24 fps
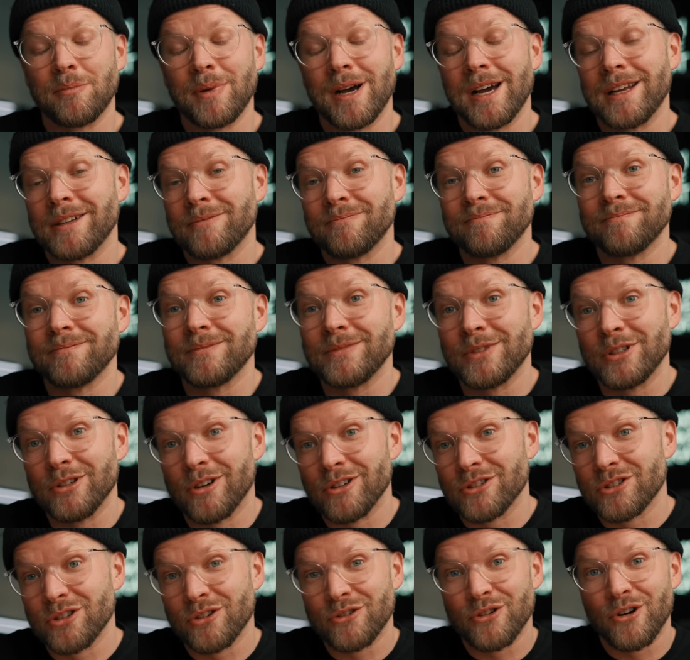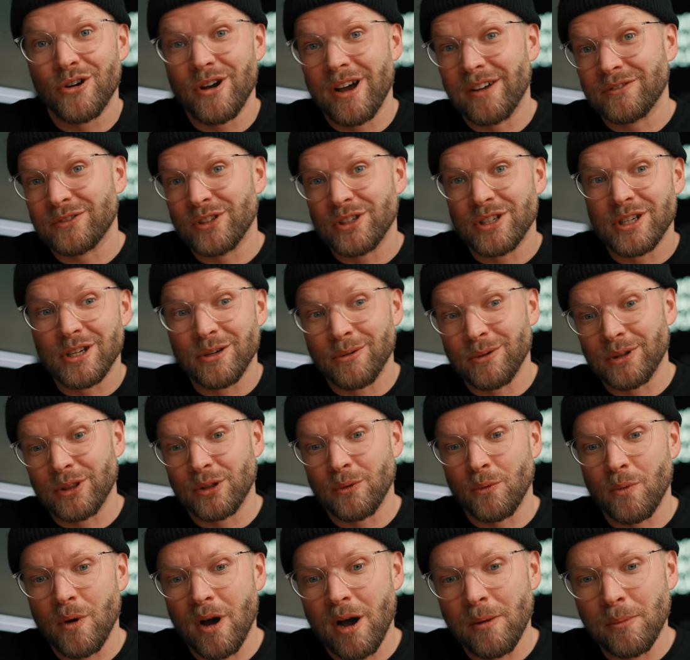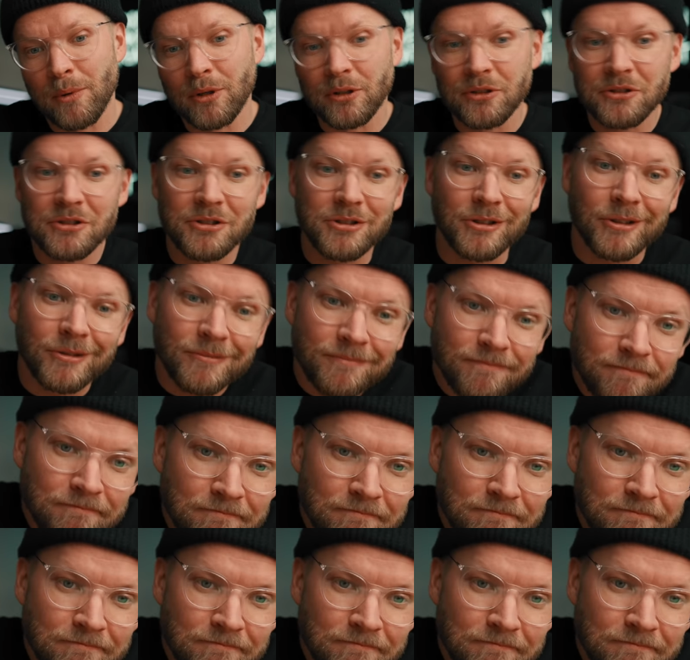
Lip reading: but you also don't have to deal with the wobbles. So